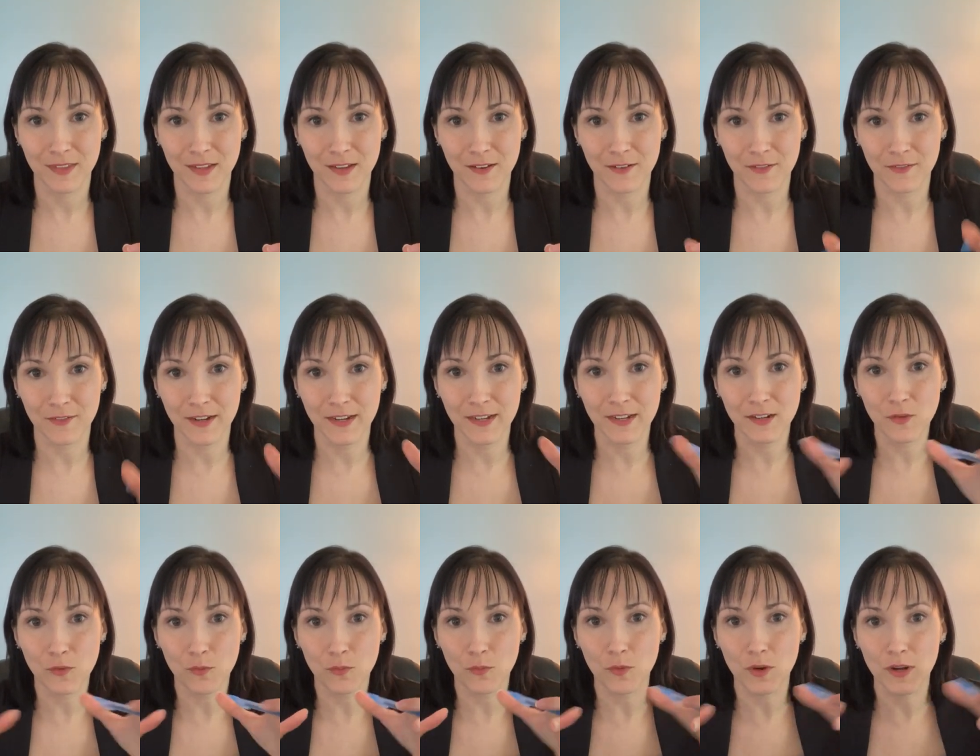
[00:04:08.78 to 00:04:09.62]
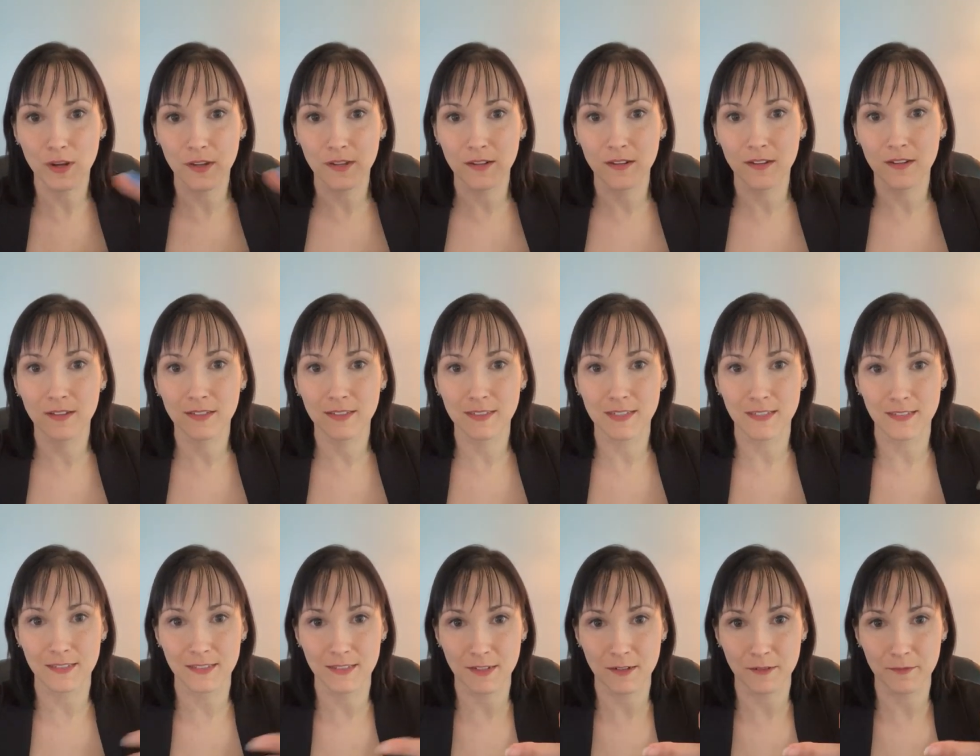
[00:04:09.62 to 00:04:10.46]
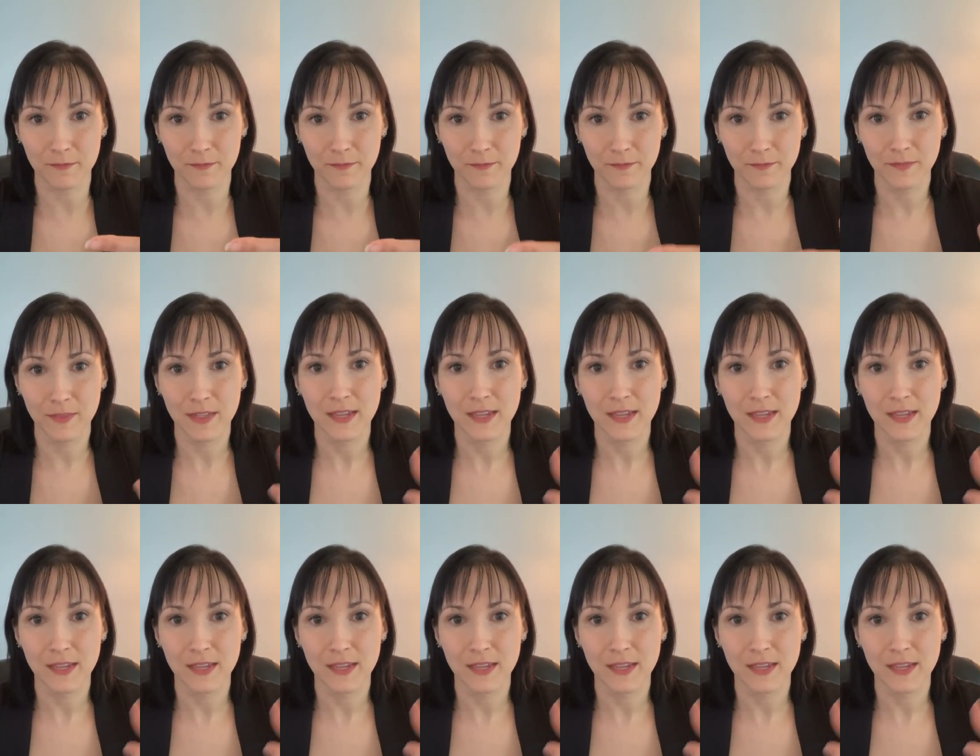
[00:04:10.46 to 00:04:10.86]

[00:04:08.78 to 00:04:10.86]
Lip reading: All right, one system.